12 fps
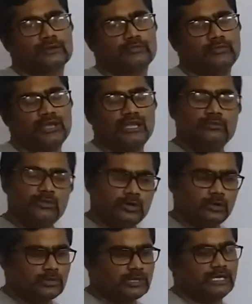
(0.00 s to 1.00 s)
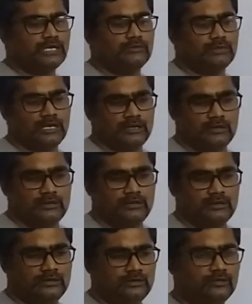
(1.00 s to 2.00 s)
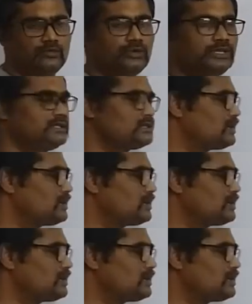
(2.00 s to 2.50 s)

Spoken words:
may be obtainable with